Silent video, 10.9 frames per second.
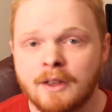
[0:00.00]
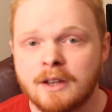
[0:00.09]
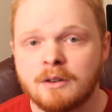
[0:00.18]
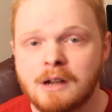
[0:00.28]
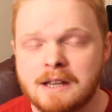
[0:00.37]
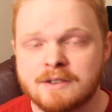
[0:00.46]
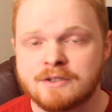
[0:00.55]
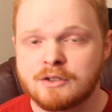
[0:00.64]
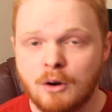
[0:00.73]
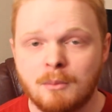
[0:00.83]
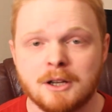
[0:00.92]
Thank you guys
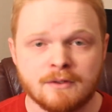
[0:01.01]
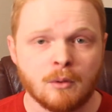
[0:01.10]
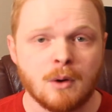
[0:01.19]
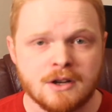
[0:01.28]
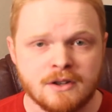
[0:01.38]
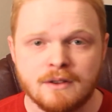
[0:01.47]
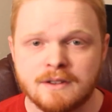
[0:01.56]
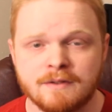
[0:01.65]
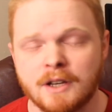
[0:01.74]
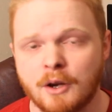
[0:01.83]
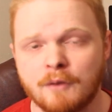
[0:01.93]
so much for watching
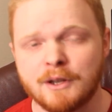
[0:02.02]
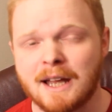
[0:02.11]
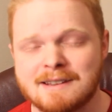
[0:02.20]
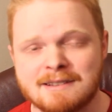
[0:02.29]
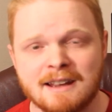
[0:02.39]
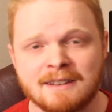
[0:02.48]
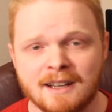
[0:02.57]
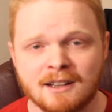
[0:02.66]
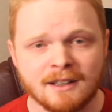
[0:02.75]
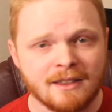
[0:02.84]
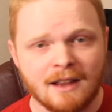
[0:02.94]
this video. If you guys liked
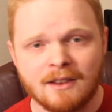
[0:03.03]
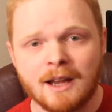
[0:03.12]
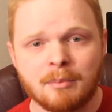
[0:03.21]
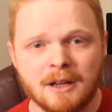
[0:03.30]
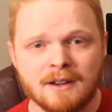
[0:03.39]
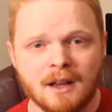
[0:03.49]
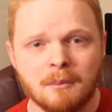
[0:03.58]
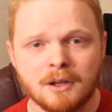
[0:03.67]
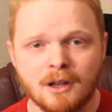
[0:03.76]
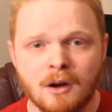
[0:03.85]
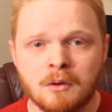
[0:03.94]
it, click that like button
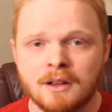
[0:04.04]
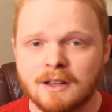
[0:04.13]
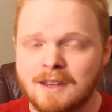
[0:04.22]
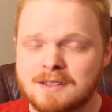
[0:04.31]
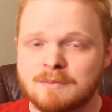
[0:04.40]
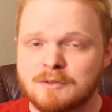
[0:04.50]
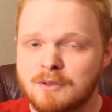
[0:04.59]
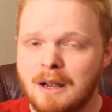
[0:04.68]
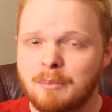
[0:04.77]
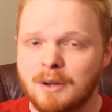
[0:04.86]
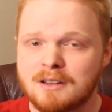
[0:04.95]
down below. Click that
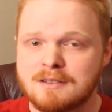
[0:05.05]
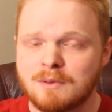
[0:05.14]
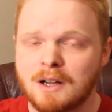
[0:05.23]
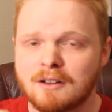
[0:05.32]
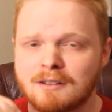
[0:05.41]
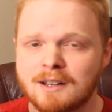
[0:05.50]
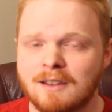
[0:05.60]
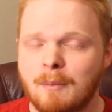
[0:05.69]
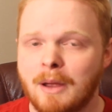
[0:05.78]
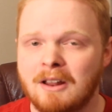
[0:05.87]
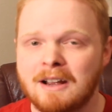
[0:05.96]
subscribe button as well and click
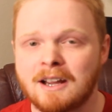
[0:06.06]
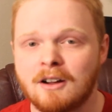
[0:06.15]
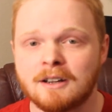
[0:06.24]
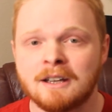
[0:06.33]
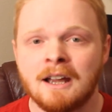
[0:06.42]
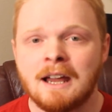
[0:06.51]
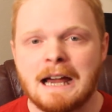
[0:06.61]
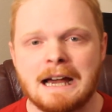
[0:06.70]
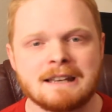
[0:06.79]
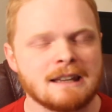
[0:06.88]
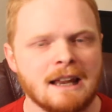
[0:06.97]
that bell icon
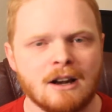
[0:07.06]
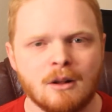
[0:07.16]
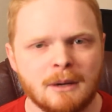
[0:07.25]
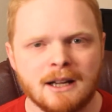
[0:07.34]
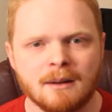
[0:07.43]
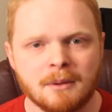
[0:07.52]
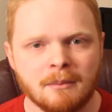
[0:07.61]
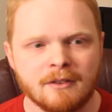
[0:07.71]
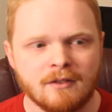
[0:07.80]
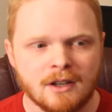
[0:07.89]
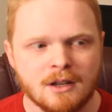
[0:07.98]
uh, to get all my
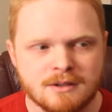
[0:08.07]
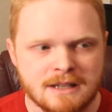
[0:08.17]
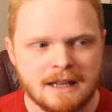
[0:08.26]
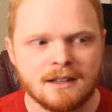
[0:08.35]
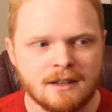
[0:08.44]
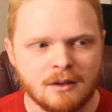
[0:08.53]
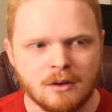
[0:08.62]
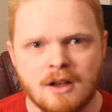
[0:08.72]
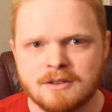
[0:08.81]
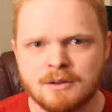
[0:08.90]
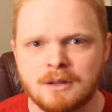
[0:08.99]
upcoming videos and
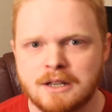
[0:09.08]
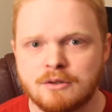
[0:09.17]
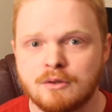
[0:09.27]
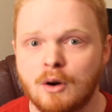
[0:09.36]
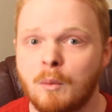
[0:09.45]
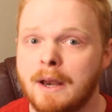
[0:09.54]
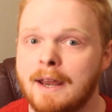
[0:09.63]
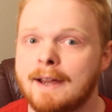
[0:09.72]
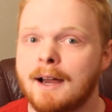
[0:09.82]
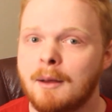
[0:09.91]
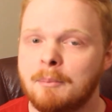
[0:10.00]
it'll also let you know when
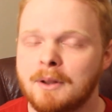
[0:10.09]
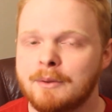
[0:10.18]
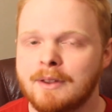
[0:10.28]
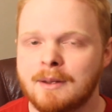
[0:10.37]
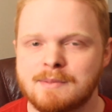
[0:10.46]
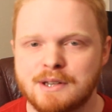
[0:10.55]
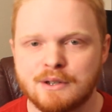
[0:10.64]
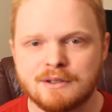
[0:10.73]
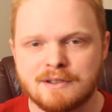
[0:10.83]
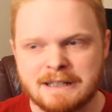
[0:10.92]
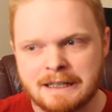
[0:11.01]
I upload them so
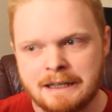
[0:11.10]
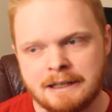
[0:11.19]
you can just